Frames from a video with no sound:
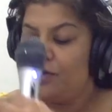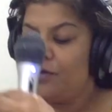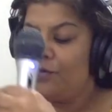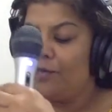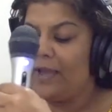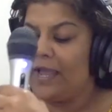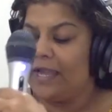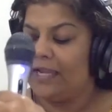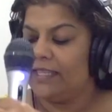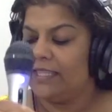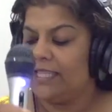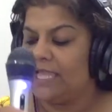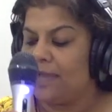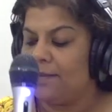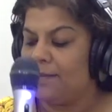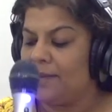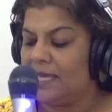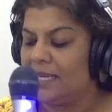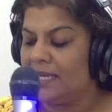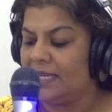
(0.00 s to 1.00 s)
when the
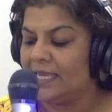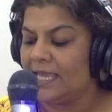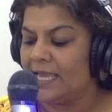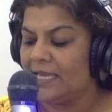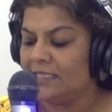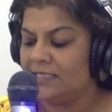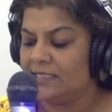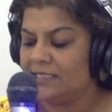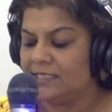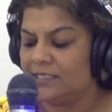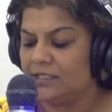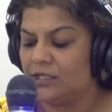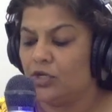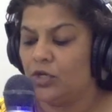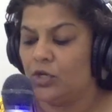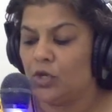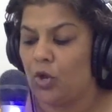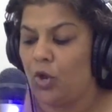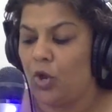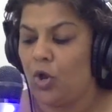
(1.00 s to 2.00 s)
Americans
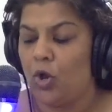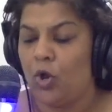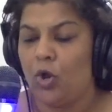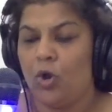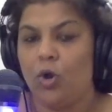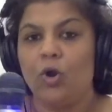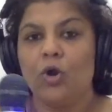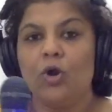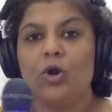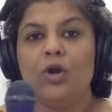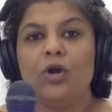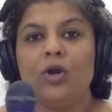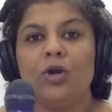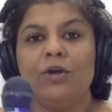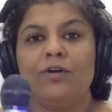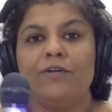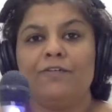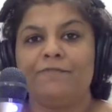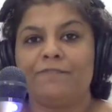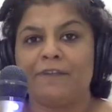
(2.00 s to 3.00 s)
grow
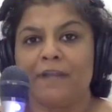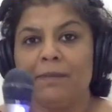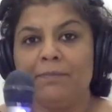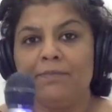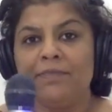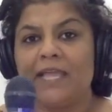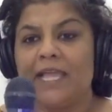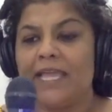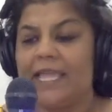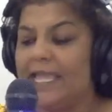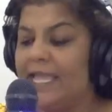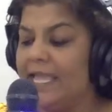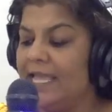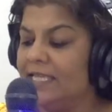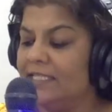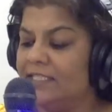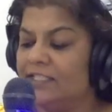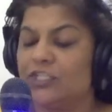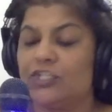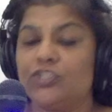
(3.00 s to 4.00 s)
from the
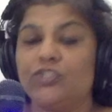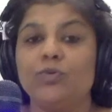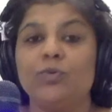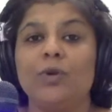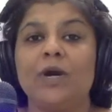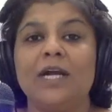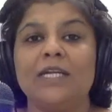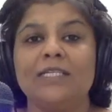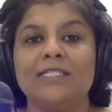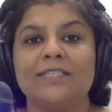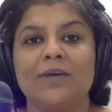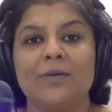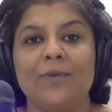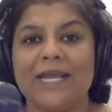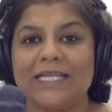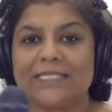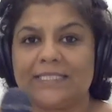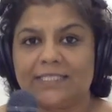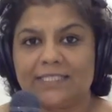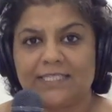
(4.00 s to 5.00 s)
east towards the
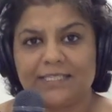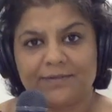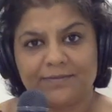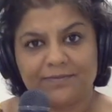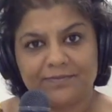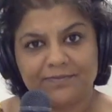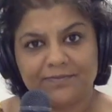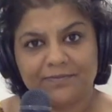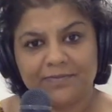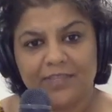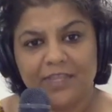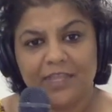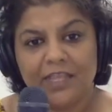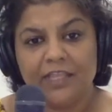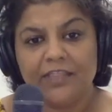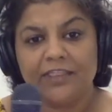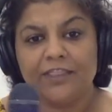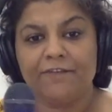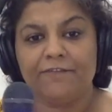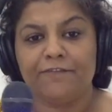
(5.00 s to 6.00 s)
west,
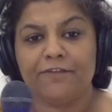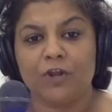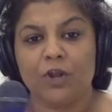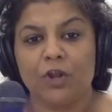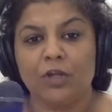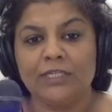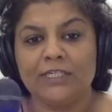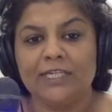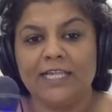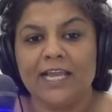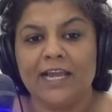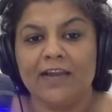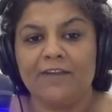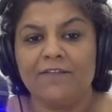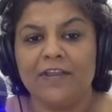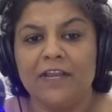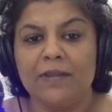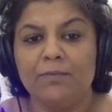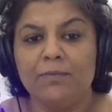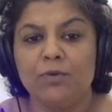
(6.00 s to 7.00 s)
the frontier
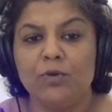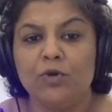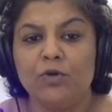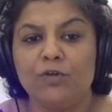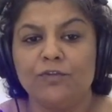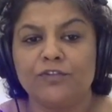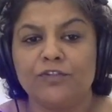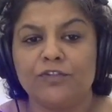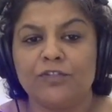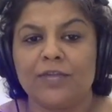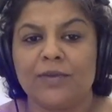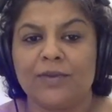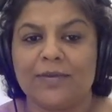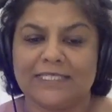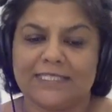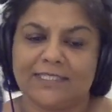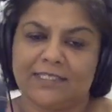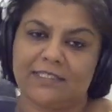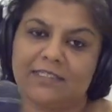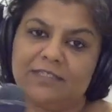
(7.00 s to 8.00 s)
will move to the
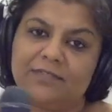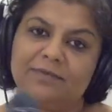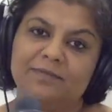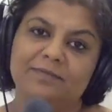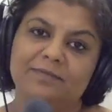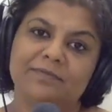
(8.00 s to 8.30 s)
west.